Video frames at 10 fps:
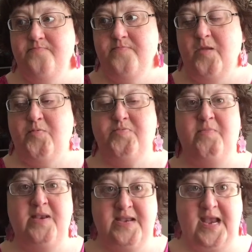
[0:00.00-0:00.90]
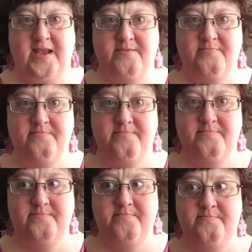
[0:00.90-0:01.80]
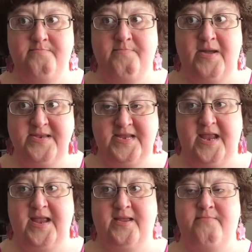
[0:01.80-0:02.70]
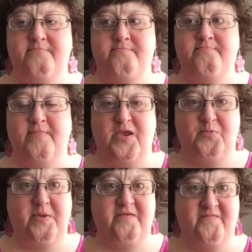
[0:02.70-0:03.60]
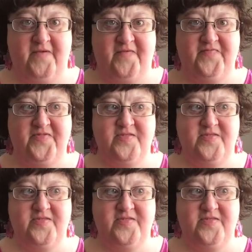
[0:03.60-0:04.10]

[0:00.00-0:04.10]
It was Monday. Monday, May 25th.